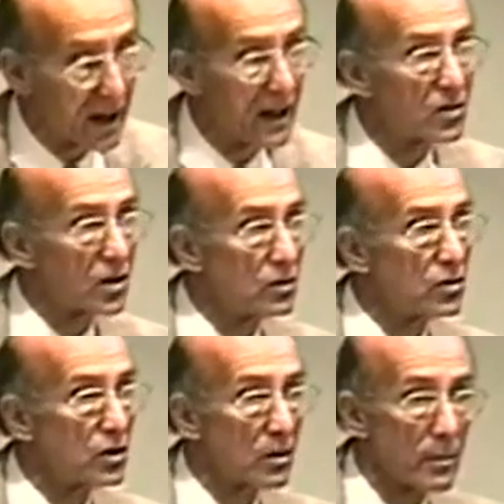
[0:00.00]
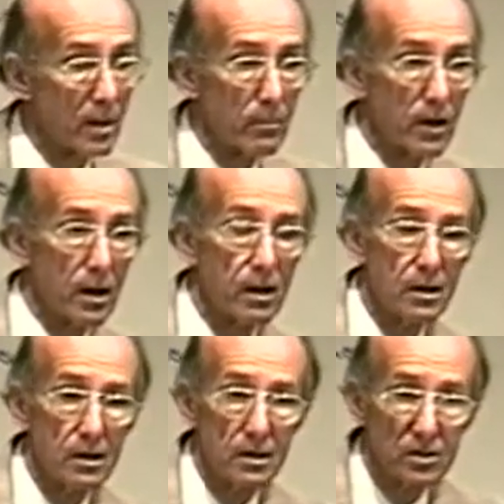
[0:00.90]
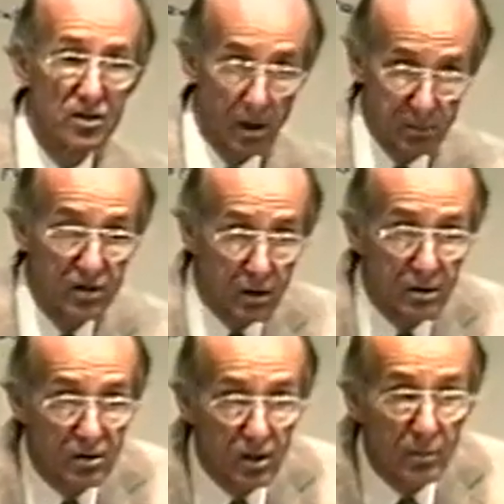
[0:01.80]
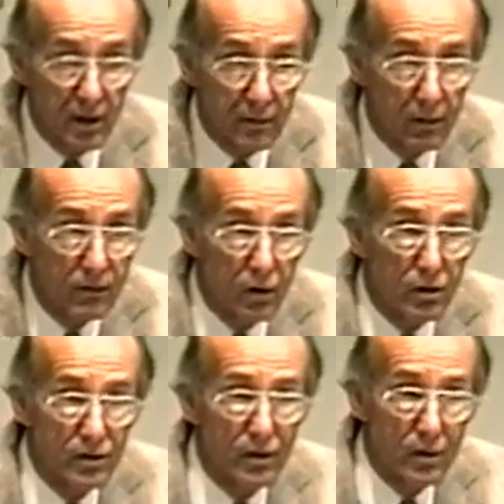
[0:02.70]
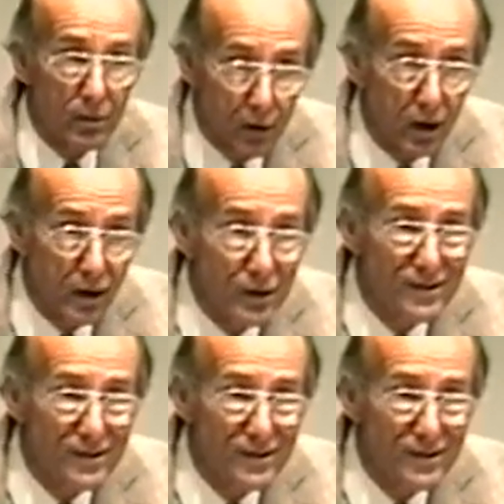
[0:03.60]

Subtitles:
essence, you remember, substance simply refers to the thing.